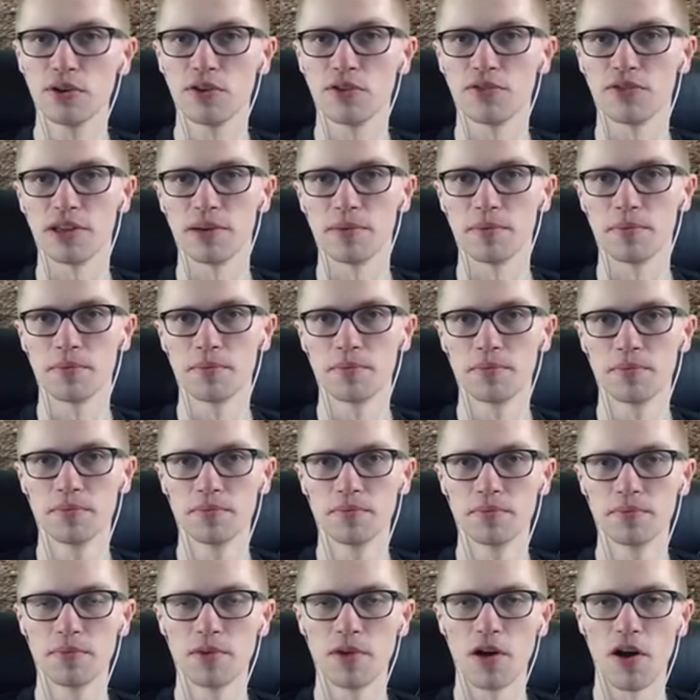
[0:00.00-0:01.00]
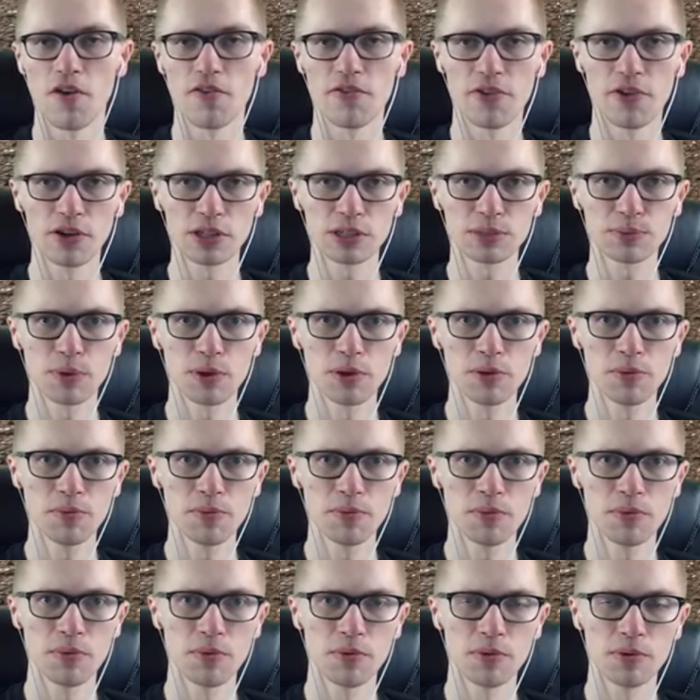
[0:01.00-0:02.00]
of them. First one
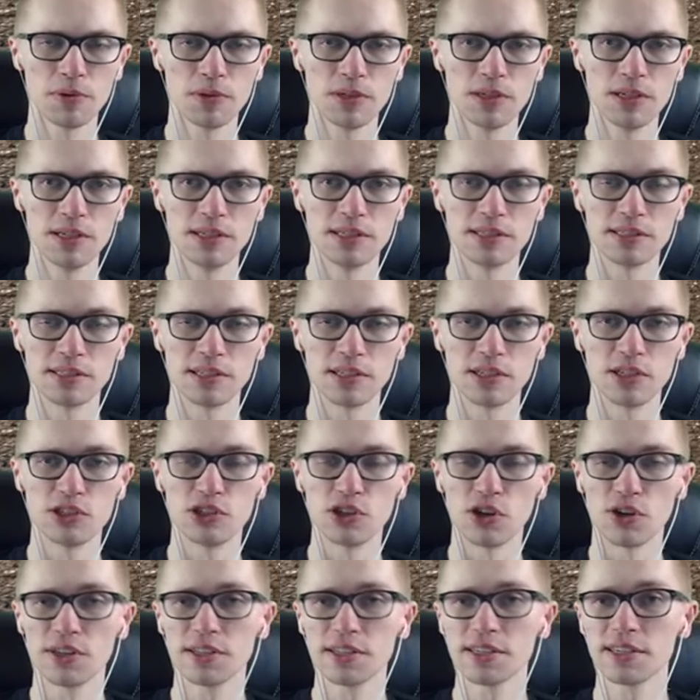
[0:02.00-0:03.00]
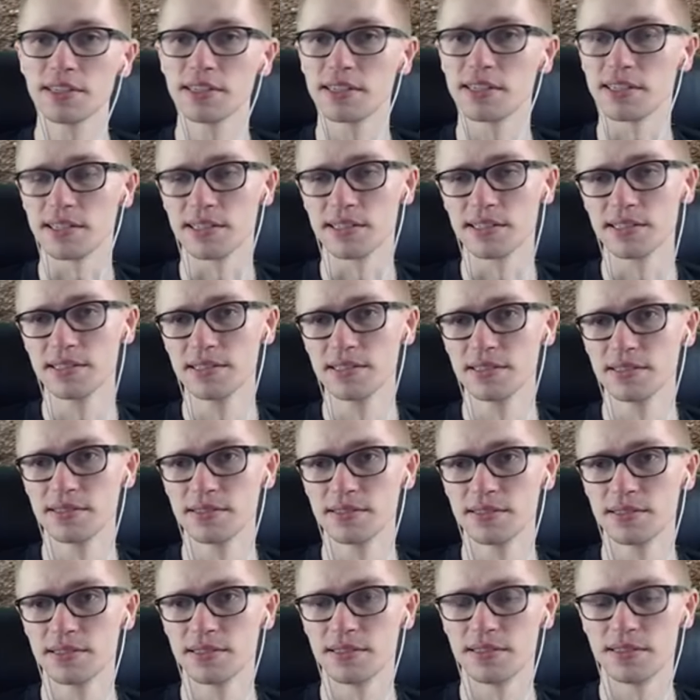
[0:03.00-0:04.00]
is joining a guild.
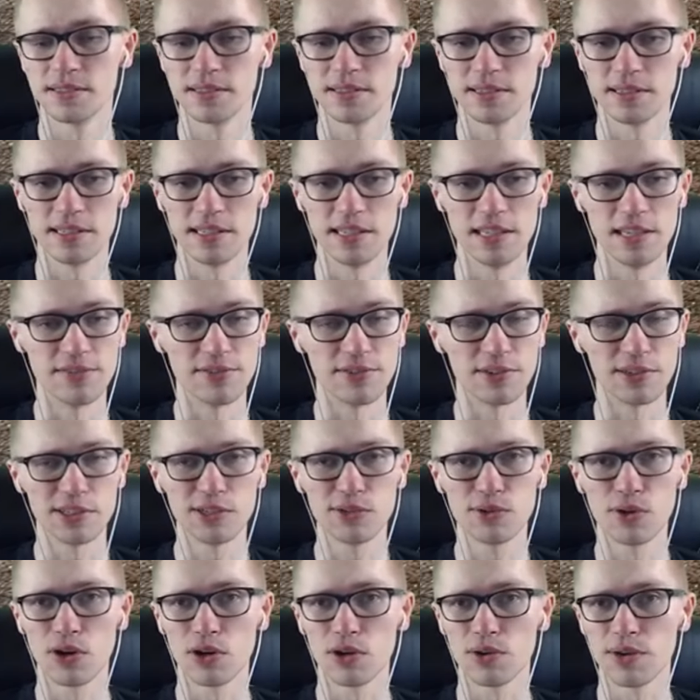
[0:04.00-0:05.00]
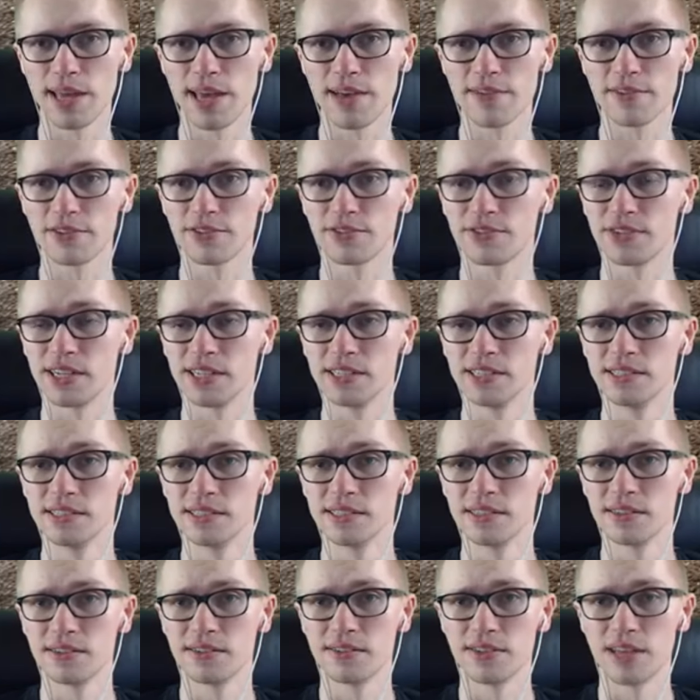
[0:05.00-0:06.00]
Either you already have a friend
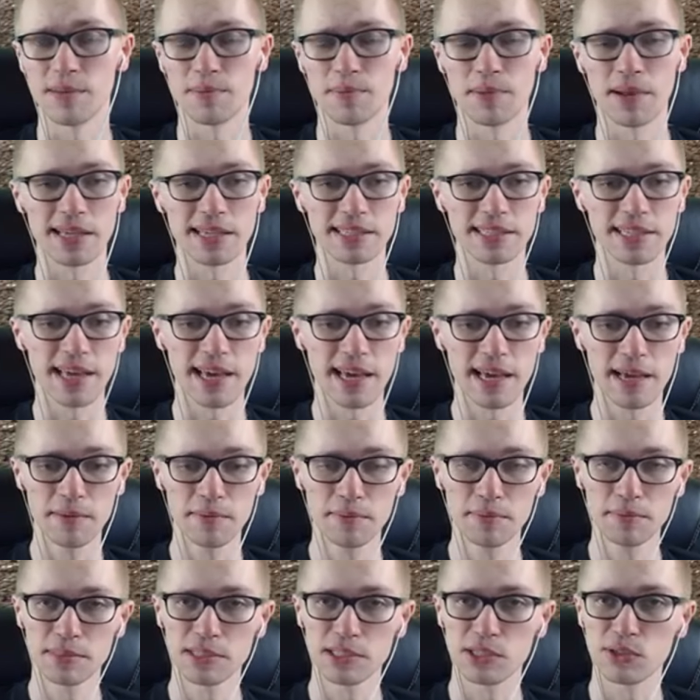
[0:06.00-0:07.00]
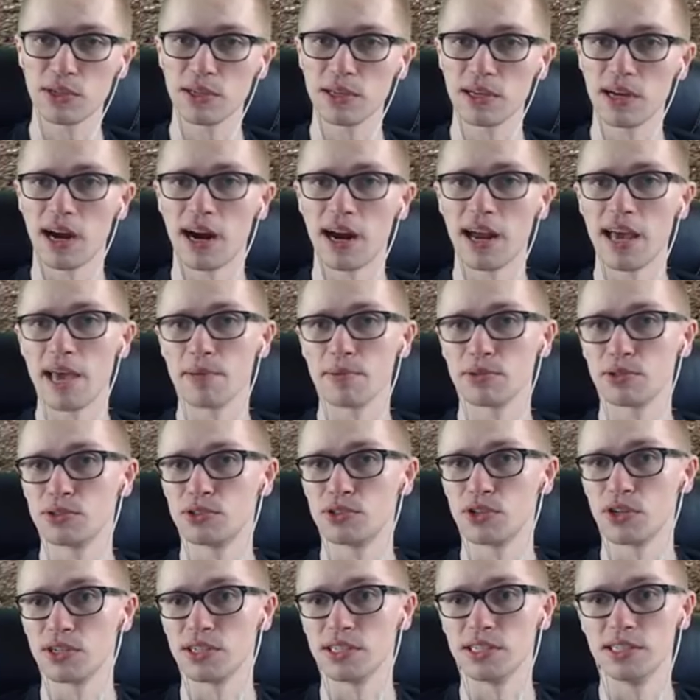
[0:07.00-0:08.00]
that plays the game, you are able to
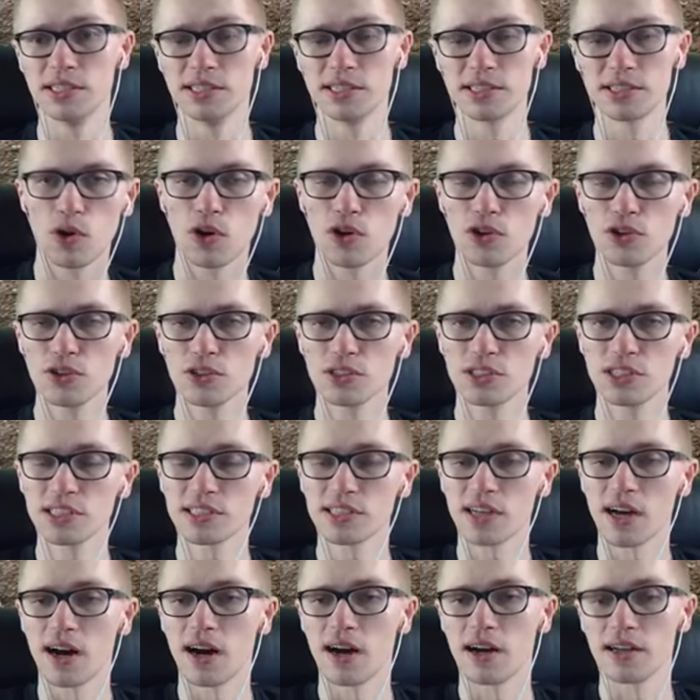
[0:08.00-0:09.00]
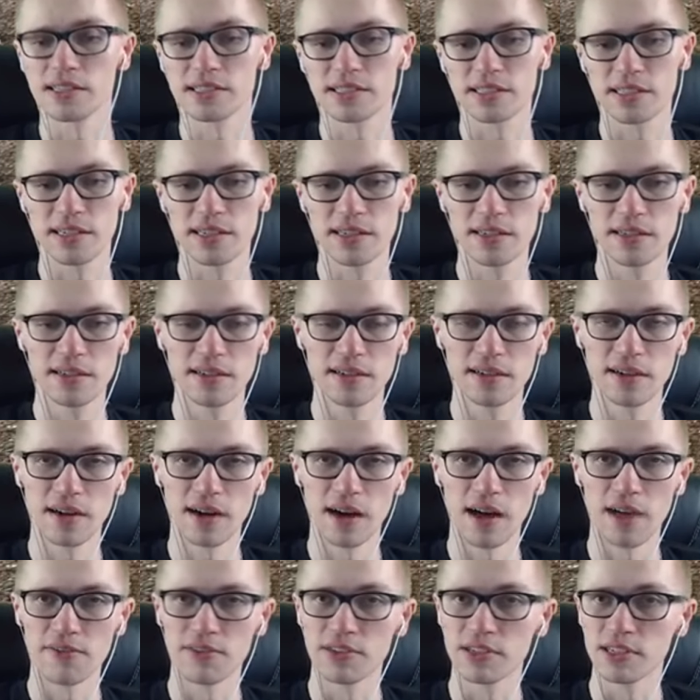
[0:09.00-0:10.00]
join his, or you're just asking
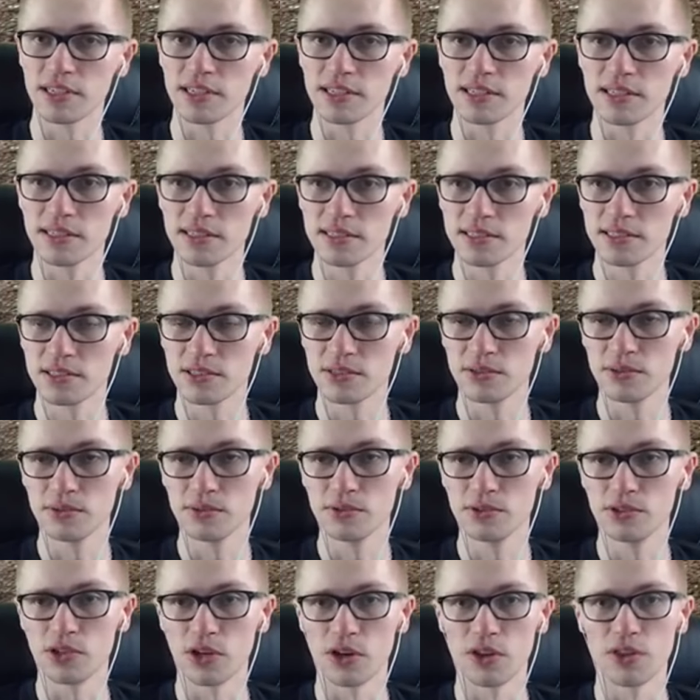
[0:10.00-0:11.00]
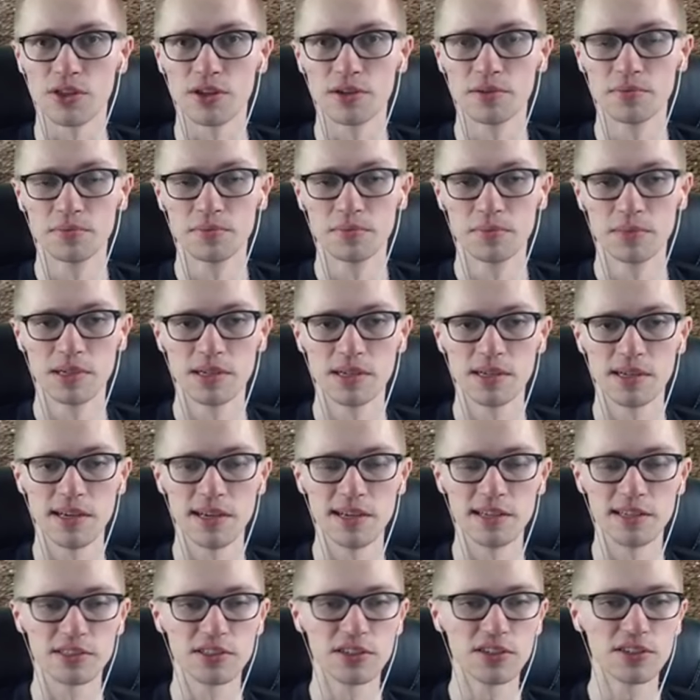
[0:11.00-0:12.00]
other guilds to join them.
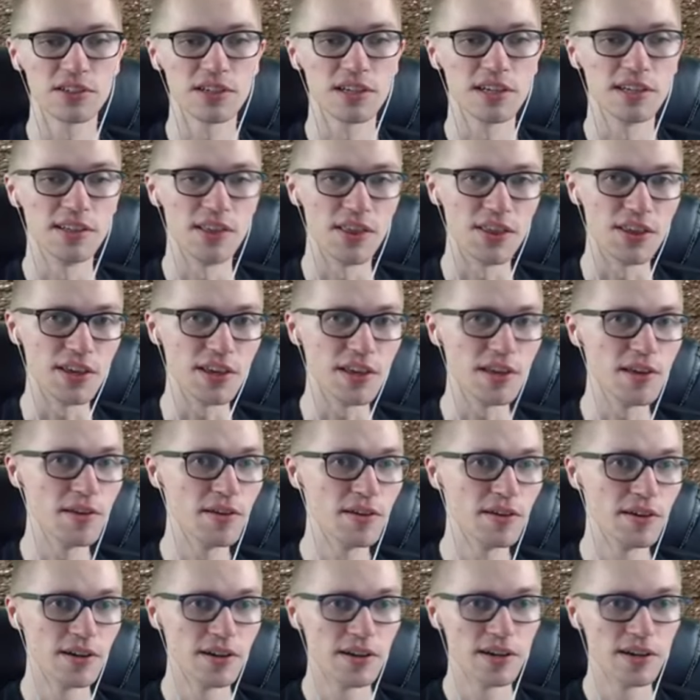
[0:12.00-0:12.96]
It's not the